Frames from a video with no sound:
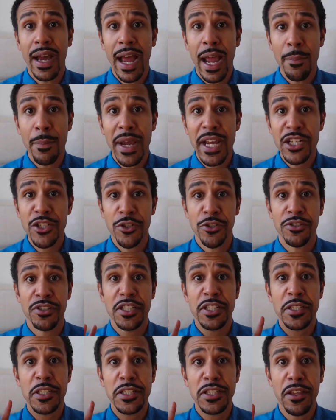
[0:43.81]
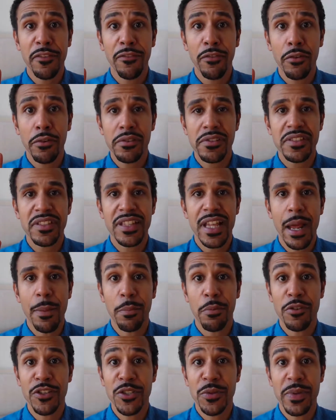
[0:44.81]
I mentioned this is the fourth
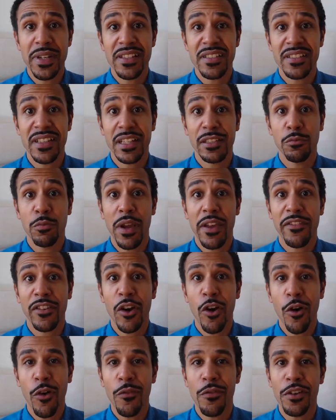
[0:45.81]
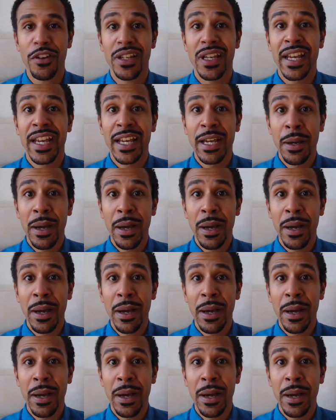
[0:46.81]
step, which means that we've covered